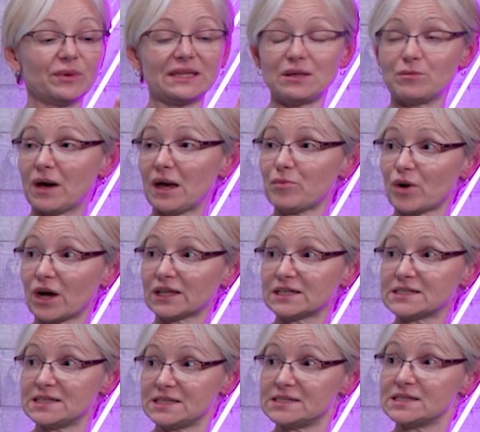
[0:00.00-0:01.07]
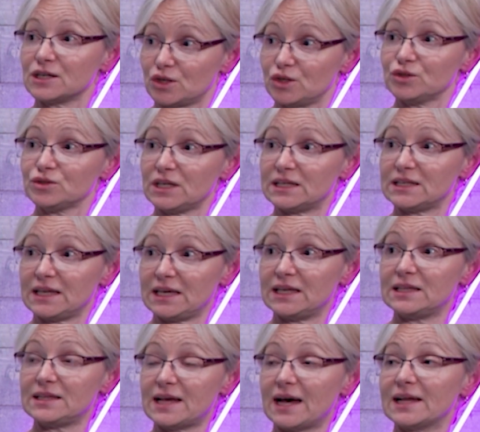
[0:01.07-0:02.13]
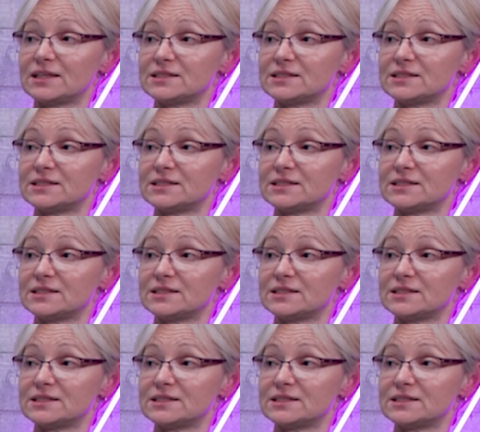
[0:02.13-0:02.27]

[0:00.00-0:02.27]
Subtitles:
But in my practice, is included in that